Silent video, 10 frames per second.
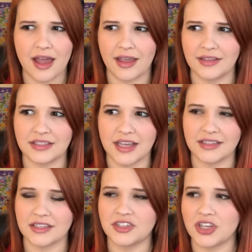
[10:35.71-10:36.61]

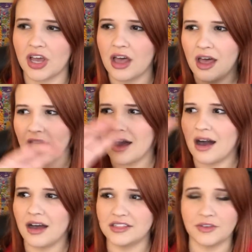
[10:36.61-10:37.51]
It's such a
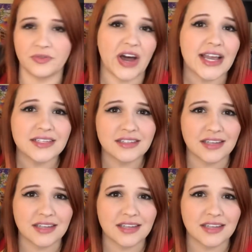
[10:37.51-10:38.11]
device